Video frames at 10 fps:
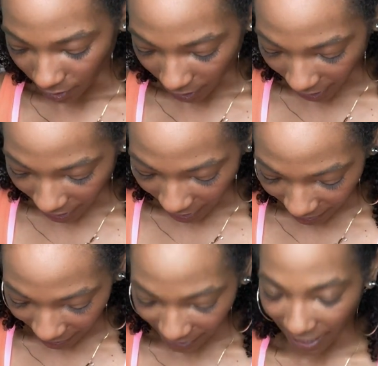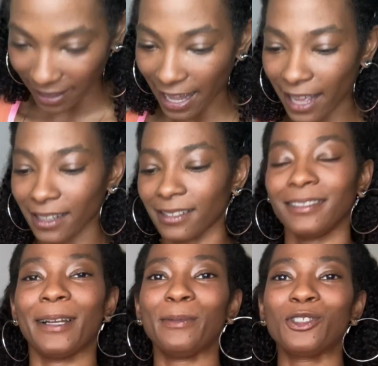And as I say that,
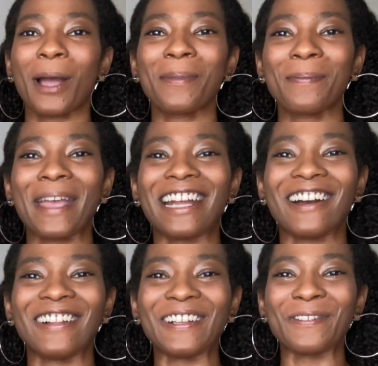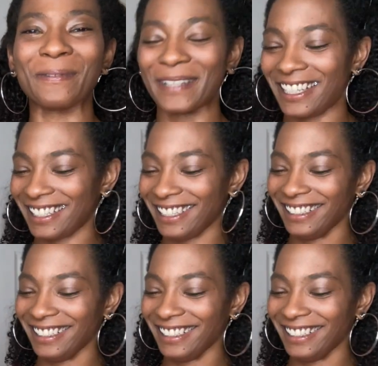I'm dropping paint all over me.